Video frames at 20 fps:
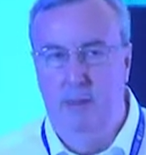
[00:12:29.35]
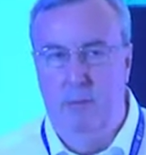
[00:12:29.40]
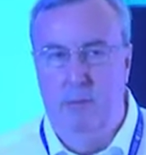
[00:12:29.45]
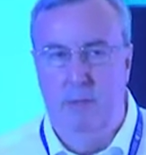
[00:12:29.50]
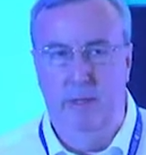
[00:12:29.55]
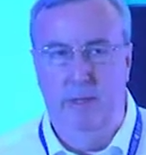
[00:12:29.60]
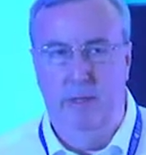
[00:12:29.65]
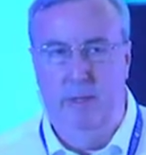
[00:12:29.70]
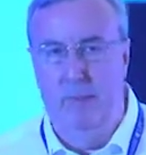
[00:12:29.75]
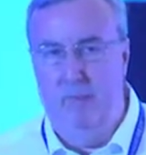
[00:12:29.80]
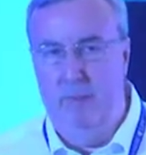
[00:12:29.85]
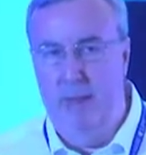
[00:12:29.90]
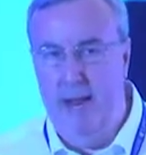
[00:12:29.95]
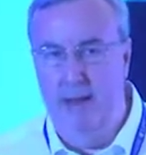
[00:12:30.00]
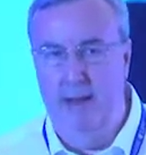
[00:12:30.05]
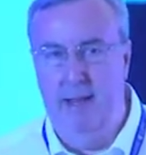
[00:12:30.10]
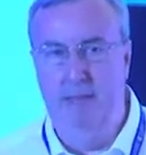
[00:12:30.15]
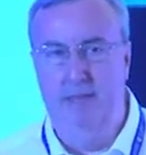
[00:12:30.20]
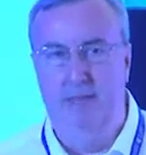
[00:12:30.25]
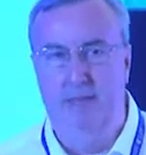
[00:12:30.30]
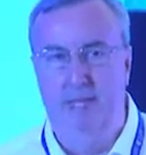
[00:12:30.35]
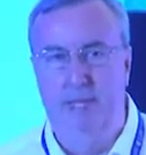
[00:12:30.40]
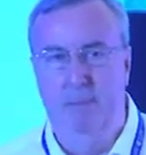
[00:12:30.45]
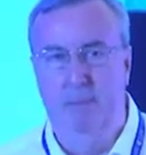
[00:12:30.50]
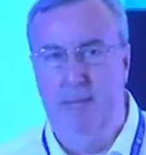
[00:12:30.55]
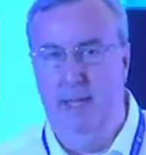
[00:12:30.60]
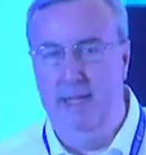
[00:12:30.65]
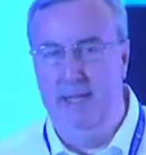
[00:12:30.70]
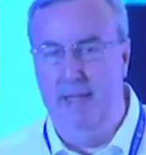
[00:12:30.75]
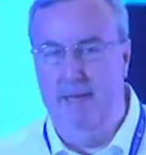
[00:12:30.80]
when you're comparing
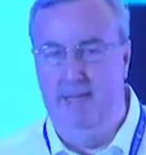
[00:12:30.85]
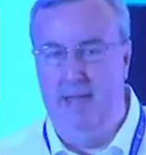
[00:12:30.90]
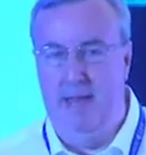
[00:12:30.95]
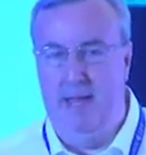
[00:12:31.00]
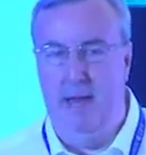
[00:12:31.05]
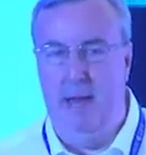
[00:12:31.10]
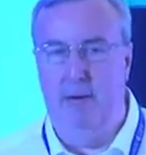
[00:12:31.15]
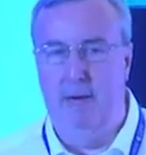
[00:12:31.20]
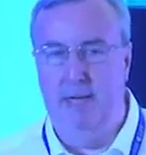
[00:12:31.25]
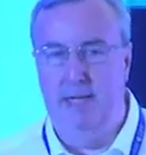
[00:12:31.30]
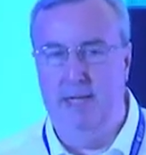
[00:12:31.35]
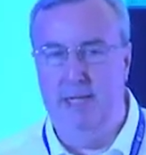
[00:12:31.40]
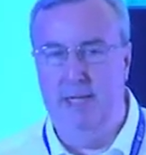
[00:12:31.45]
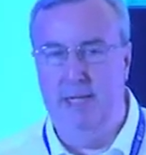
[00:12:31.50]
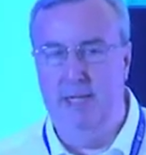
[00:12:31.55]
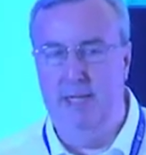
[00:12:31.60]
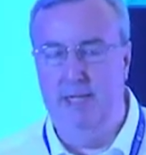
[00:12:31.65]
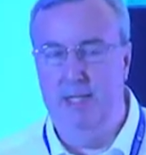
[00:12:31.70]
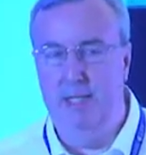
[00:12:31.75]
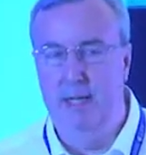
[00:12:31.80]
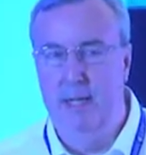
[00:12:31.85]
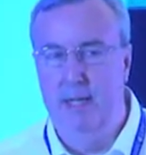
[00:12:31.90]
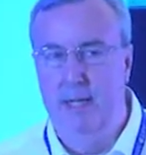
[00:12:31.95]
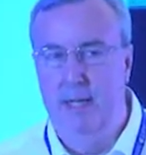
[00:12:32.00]
GDP in different currencies,